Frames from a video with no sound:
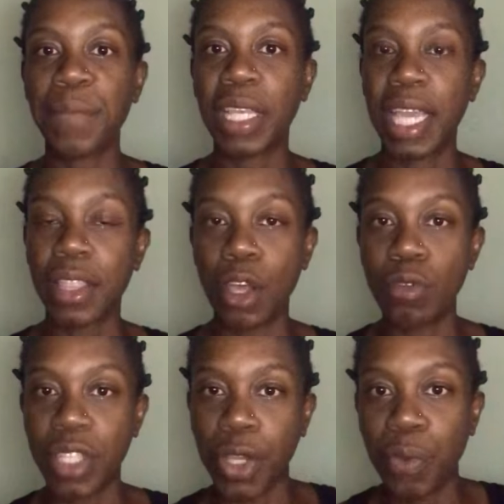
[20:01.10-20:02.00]
get
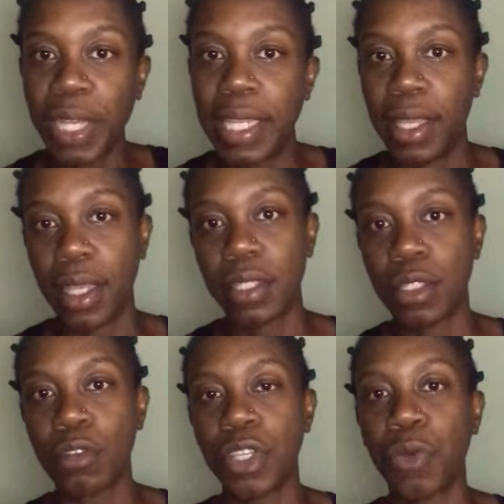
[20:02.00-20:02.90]
those ingredients.
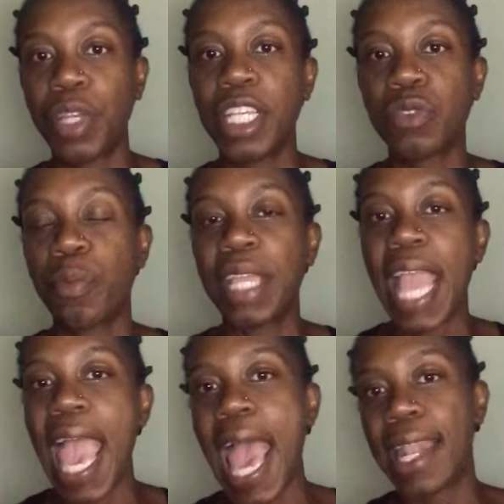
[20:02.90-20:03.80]
Those ingredients will be
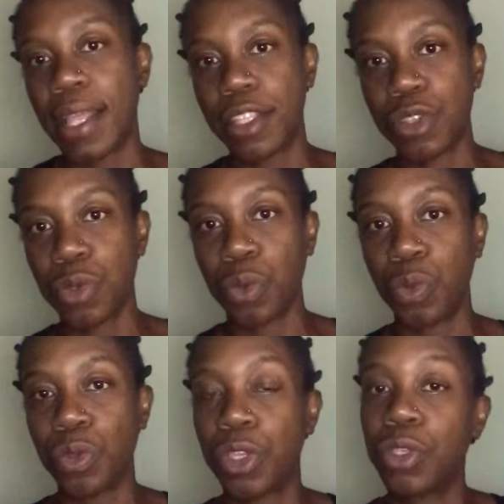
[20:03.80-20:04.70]
added
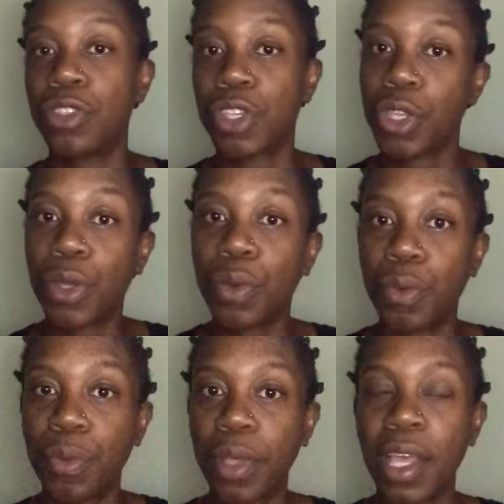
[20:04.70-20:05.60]
to
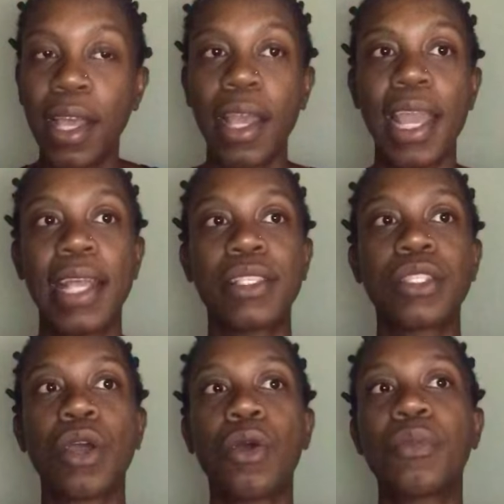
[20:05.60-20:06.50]
you. And
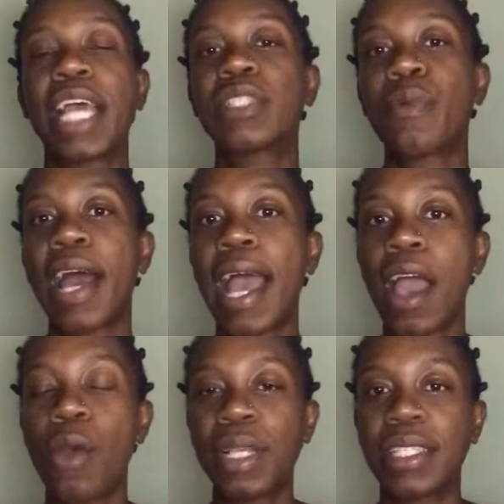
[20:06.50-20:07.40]
so that's why
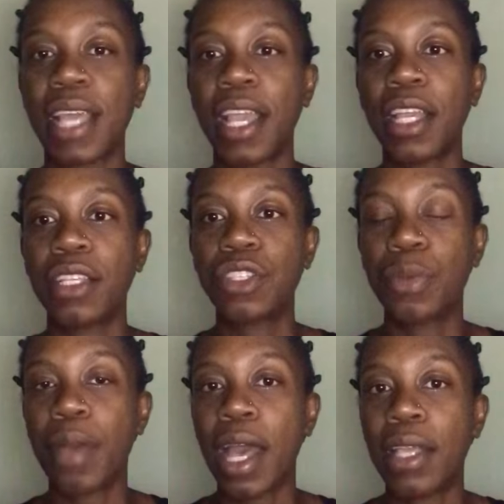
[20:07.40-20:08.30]
I always say to
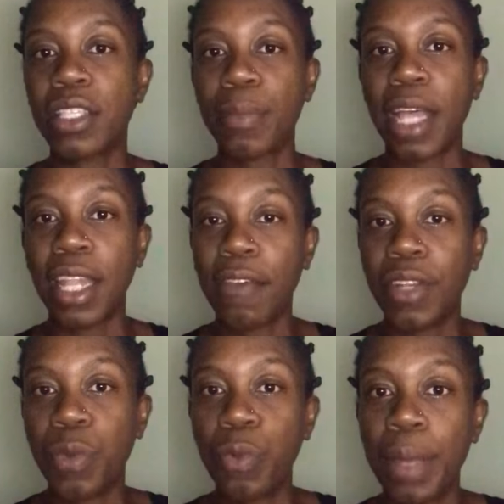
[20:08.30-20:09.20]
my
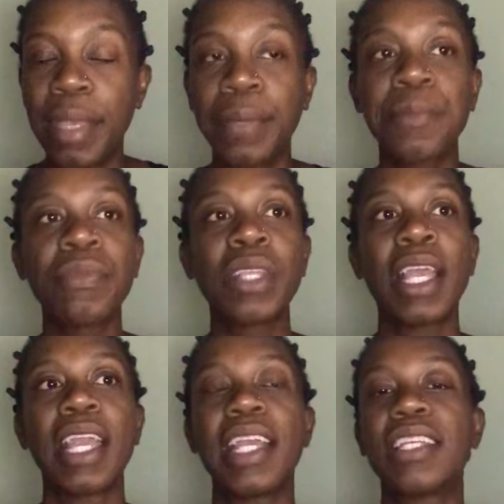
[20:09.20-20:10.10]
lovely women,
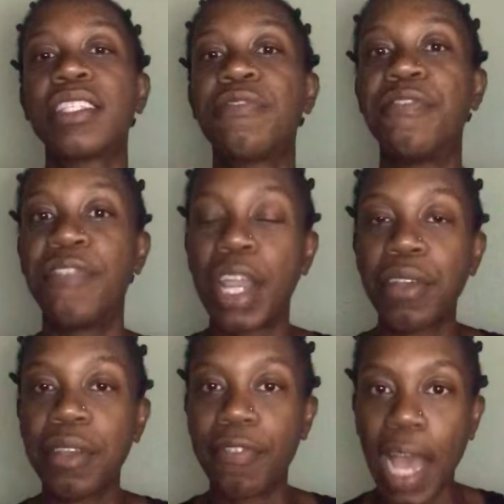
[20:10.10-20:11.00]
it is
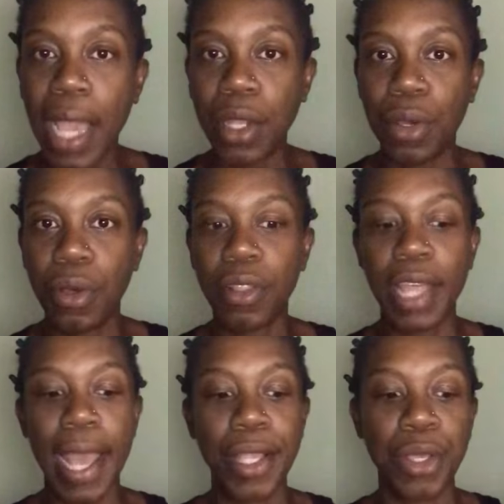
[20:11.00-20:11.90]
very vital
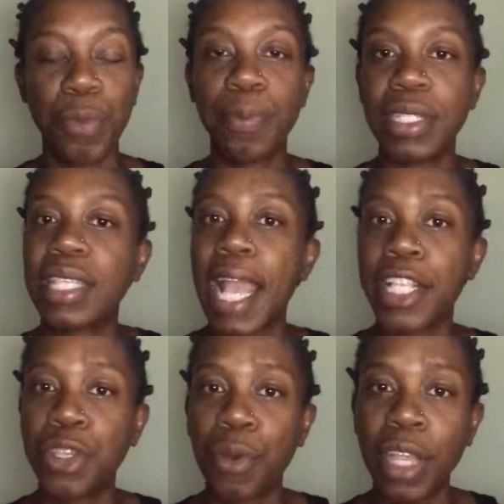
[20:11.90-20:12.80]
that you
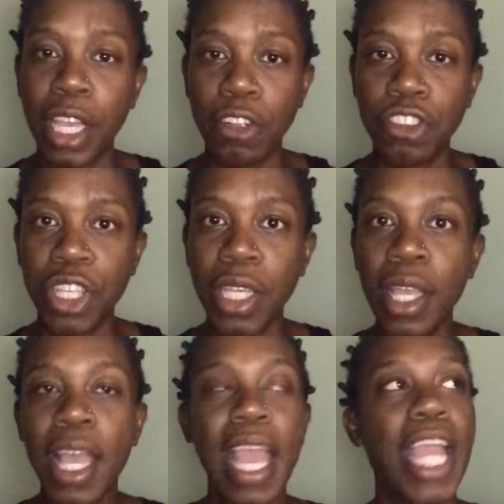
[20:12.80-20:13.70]
protect your energy
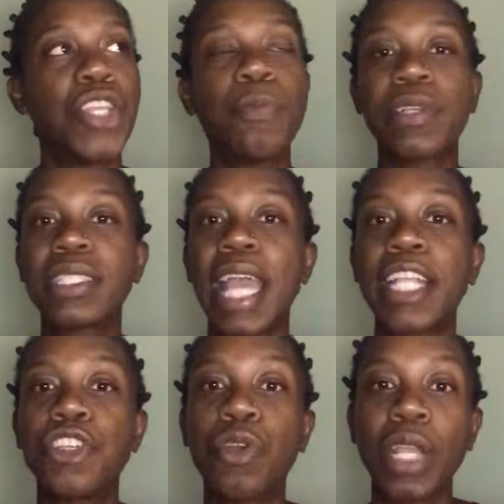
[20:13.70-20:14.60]
and you
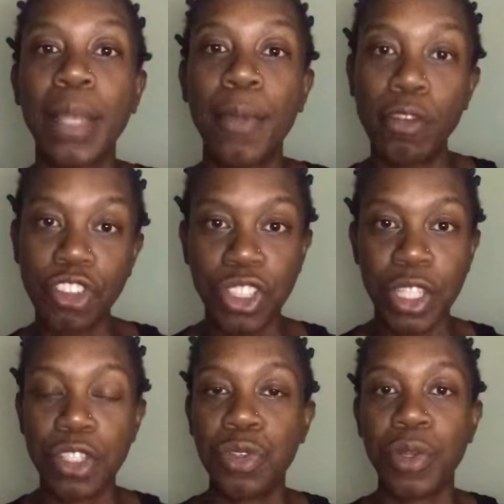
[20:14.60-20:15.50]
protect your
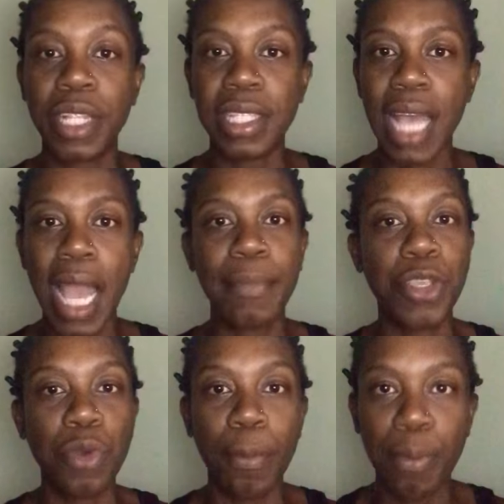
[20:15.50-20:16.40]
emotions during the time
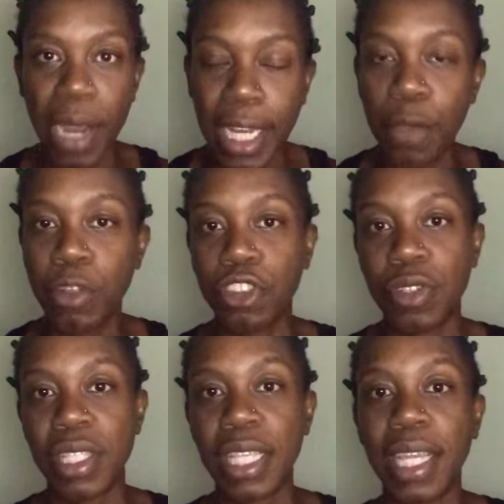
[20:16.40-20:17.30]
that you are pregnant with your
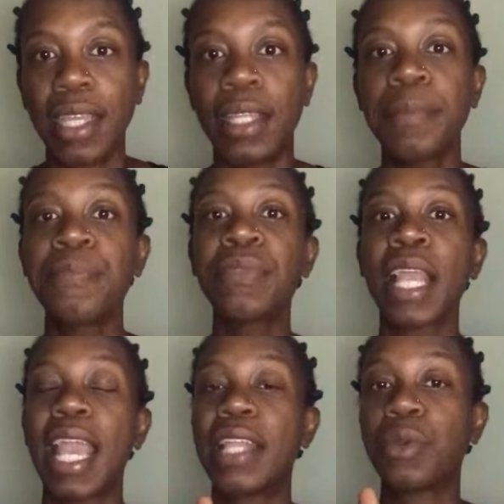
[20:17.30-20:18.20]
seed.
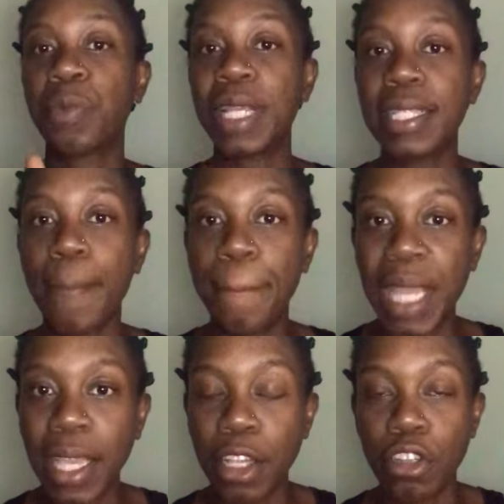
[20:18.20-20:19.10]
And the reason
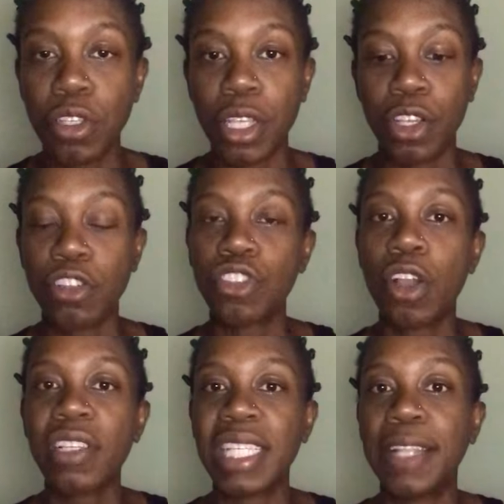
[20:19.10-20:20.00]
being, your
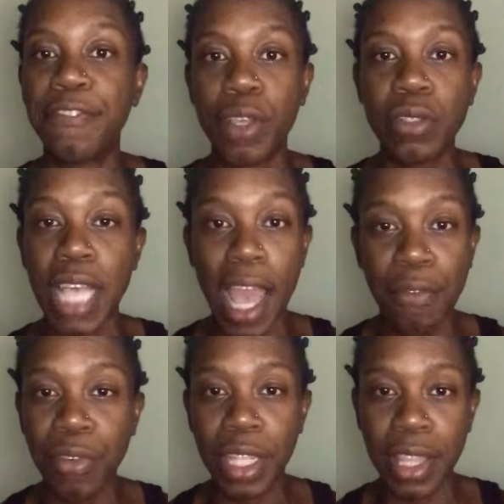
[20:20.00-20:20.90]
star seed feels
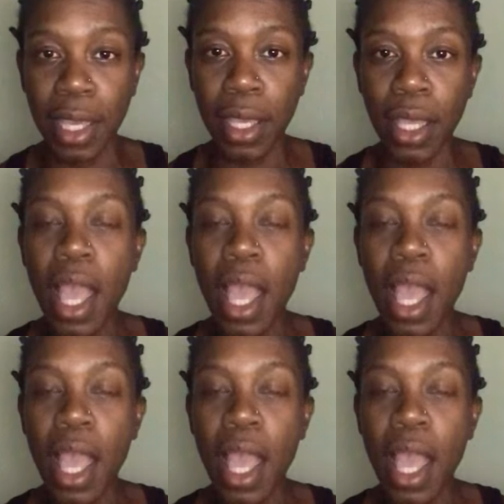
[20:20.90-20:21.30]
everything